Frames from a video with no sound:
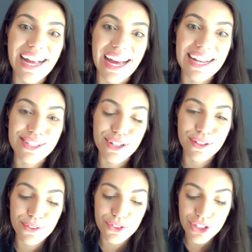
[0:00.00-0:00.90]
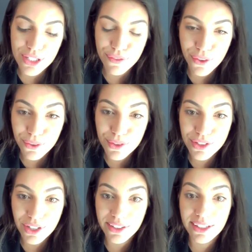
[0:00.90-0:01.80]
guys, so just focus
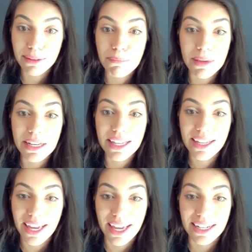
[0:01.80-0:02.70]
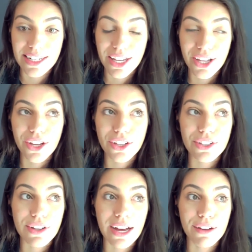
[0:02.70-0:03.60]
on communicate.
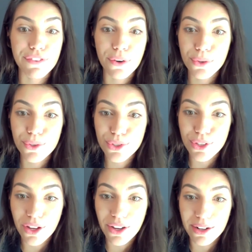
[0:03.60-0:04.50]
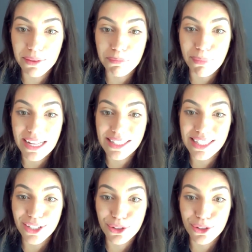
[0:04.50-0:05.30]
Focus on passing